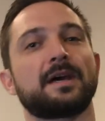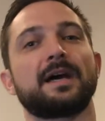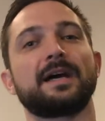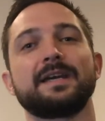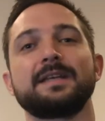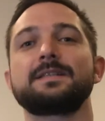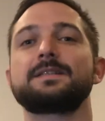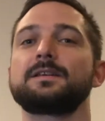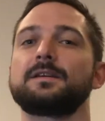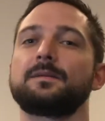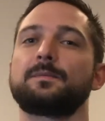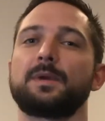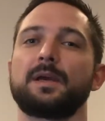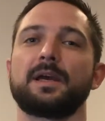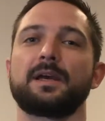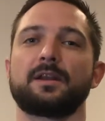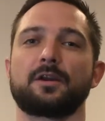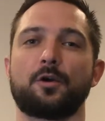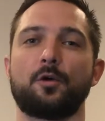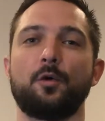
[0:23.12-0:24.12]
idea
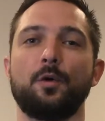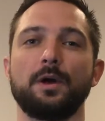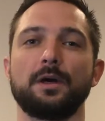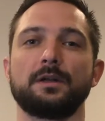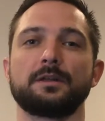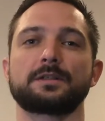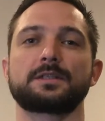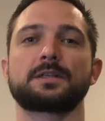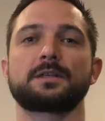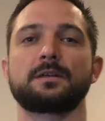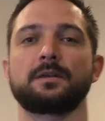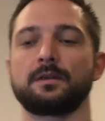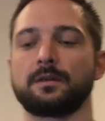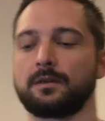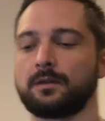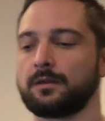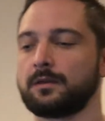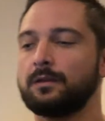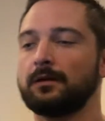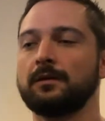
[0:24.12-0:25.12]
behind a quilt,
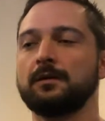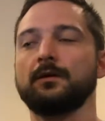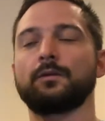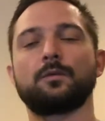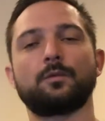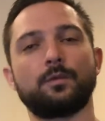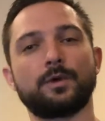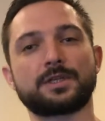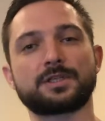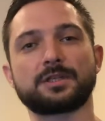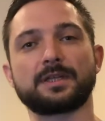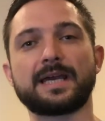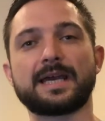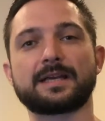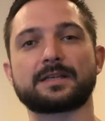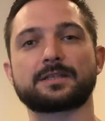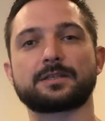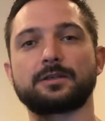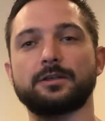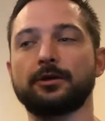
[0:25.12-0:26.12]
which
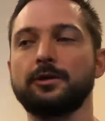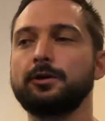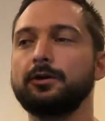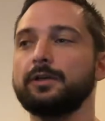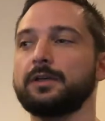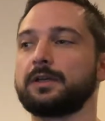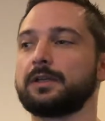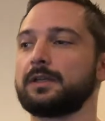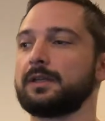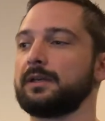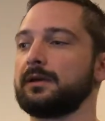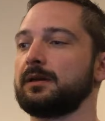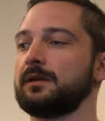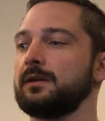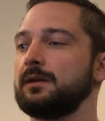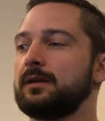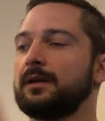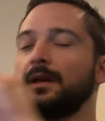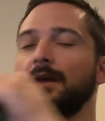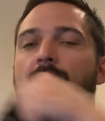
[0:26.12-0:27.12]
lacks the hood
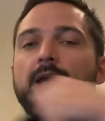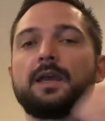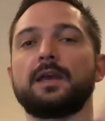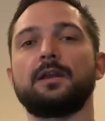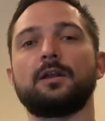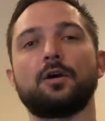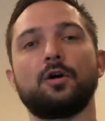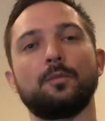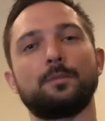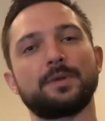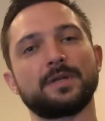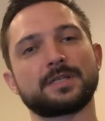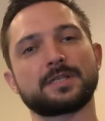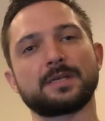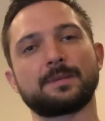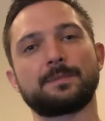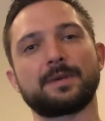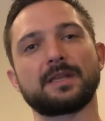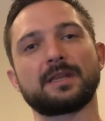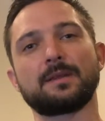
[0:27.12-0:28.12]
and opens
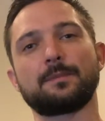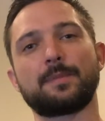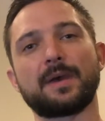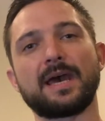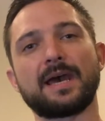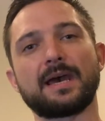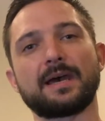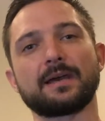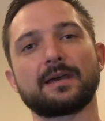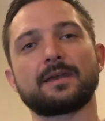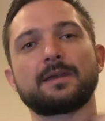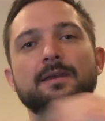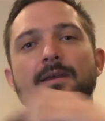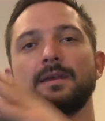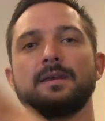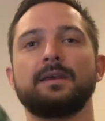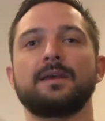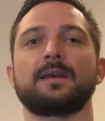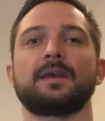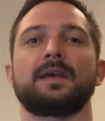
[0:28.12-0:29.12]
up at the back,
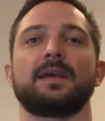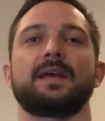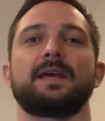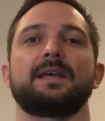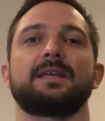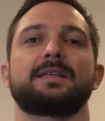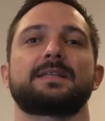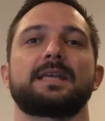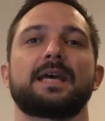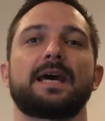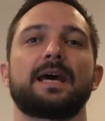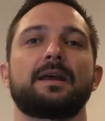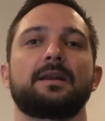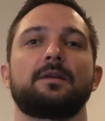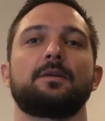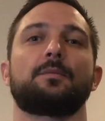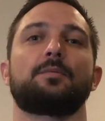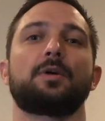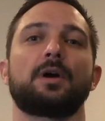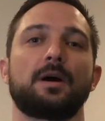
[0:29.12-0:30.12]
is that
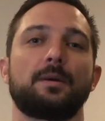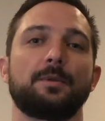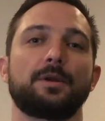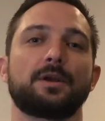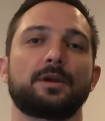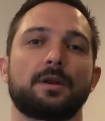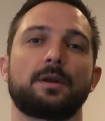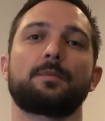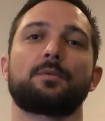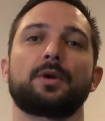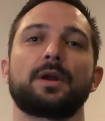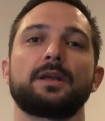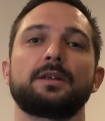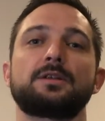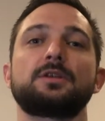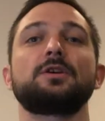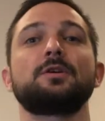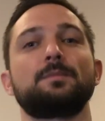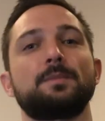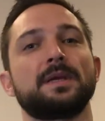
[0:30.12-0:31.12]
you're probably going to bring
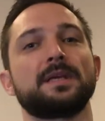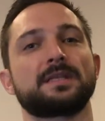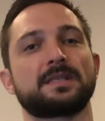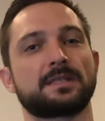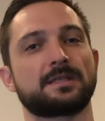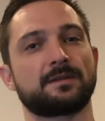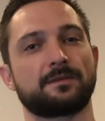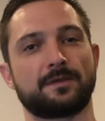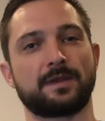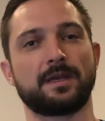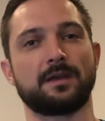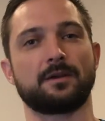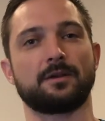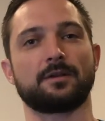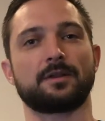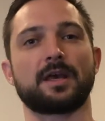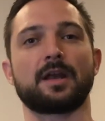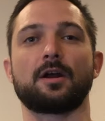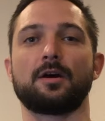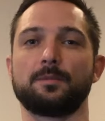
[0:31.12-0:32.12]
two pieces of gear
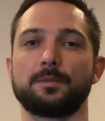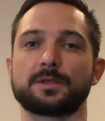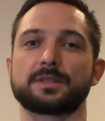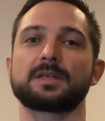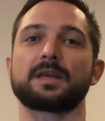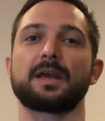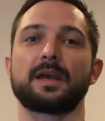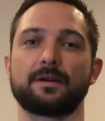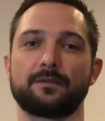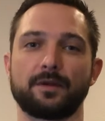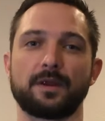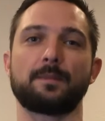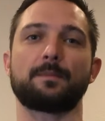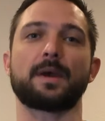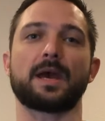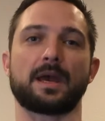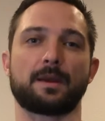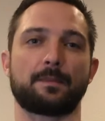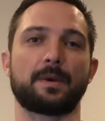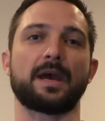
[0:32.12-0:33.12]
that almost every
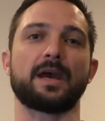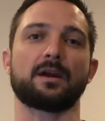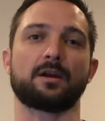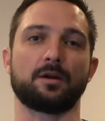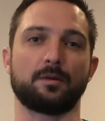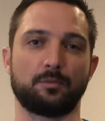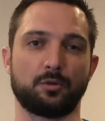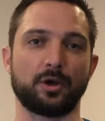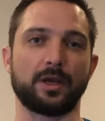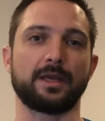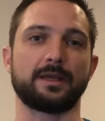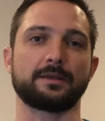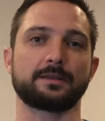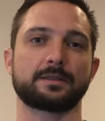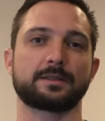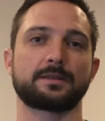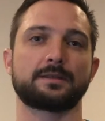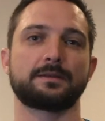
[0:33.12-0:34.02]
backpacker brings: